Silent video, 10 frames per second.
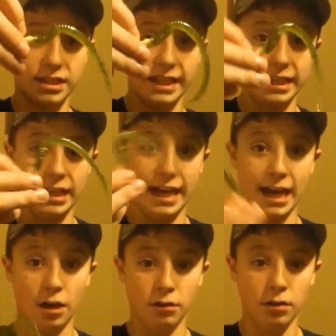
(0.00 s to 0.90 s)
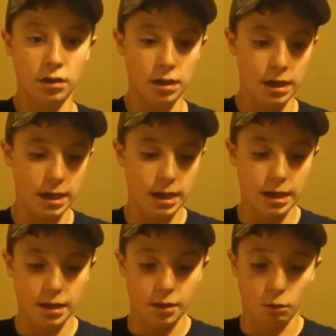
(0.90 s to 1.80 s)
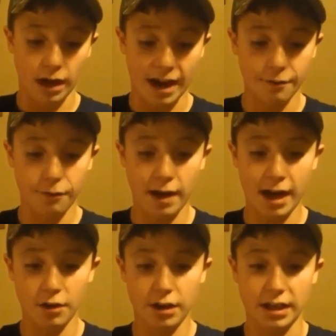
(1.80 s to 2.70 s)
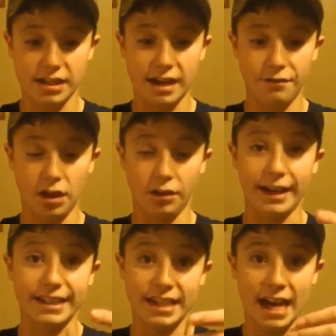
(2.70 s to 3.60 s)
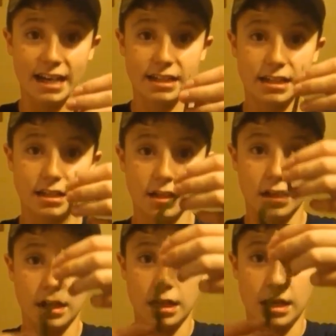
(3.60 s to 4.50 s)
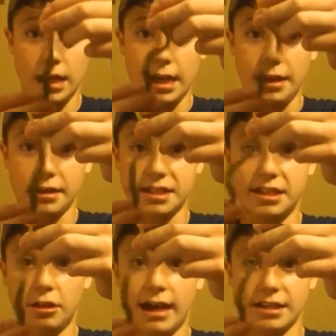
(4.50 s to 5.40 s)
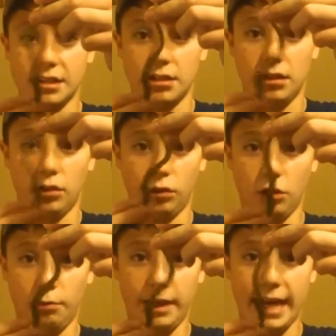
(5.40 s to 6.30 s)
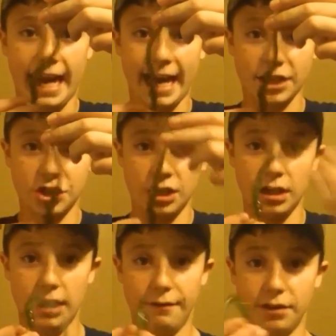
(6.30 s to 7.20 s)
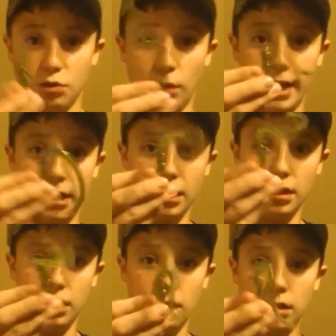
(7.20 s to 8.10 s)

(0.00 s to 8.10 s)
sink down. What I've found is I've done like tests. It still has a little bit of action if it's weighted,